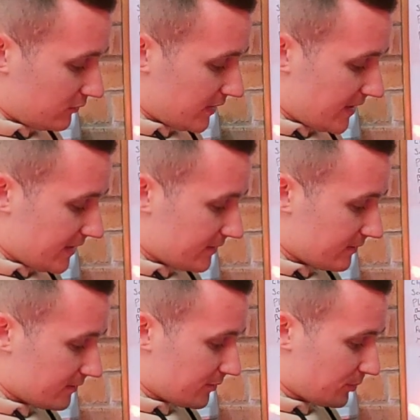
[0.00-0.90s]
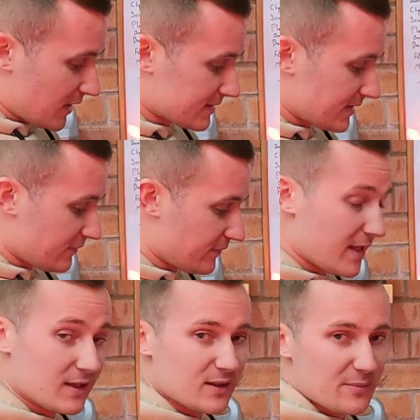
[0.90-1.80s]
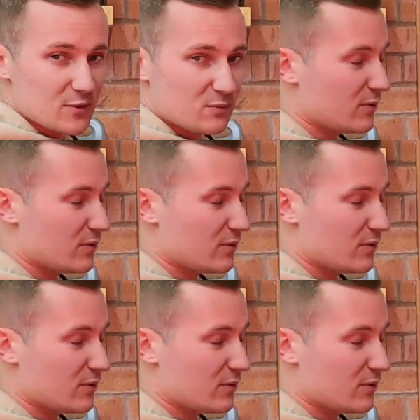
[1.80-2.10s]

you'll need the plastic fitting clips,